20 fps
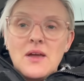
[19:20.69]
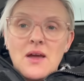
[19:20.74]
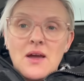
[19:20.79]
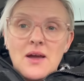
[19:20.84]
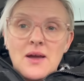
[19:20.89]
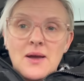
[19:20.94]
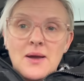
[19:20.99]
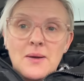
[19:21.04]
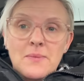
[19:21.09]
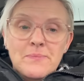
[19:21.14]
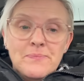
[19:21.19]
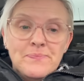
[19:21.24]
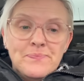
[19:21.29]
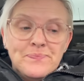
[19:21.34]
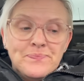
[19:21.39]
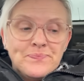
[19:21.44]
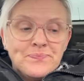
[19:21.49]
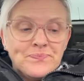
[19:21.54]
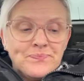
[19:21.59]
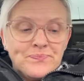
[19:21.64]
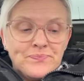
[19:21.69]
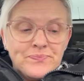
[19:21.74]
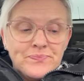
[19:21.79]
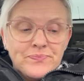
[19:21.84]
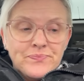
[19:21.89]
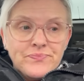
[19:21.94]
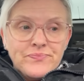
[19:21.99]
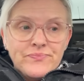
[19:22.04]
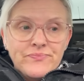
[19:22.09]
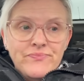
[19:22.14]

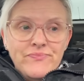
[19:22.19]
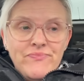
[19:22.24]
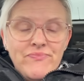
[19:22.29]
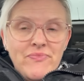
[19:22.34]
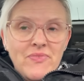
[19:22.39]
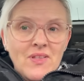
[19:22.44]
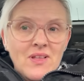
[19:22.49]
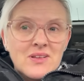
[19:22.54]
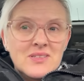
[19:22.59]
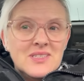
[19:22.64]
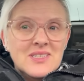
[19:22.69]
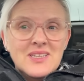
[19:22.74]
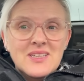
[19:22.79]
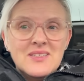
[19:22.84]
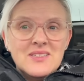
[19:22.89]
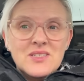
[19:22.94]
So yeah,